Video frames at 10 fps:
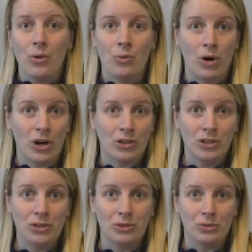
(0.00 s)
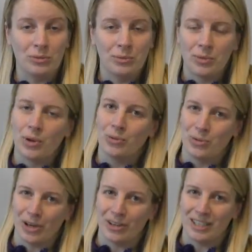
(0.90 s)
What are new?
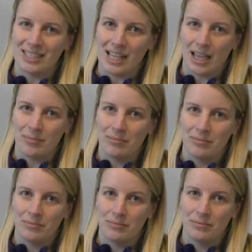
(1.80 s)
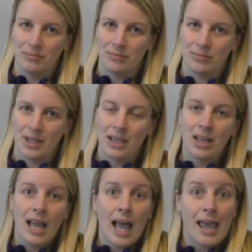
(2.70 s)
What are the same?
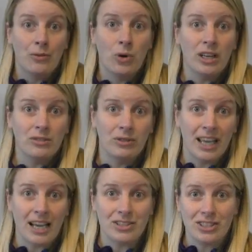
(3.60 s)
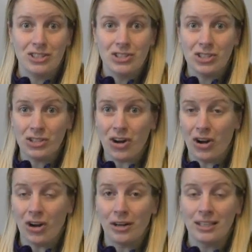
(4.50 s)
And what if we actually took
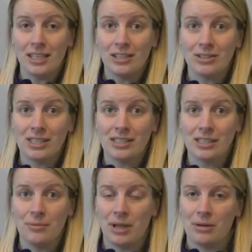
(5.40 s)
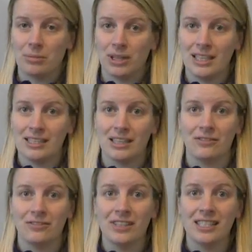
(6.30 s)
our ecosystem and placed
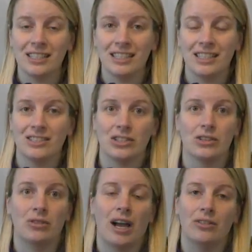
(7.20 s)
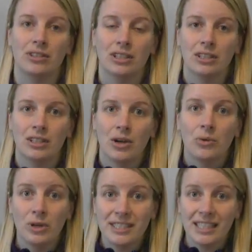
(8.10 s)
it physically into the ground?
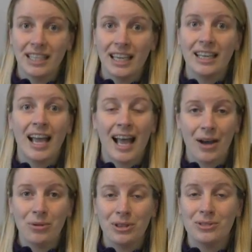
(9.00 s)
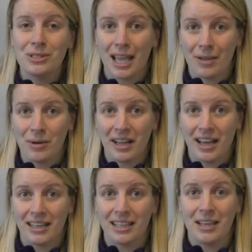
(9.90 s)
Once again, how would those
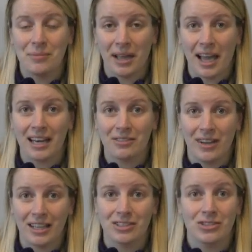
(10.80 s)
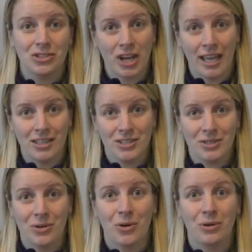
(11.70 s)
abiotic and biotic factors
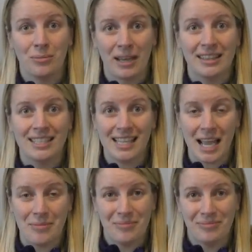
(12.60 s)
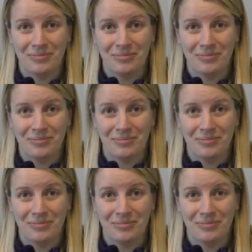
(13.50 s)
change or remain the same?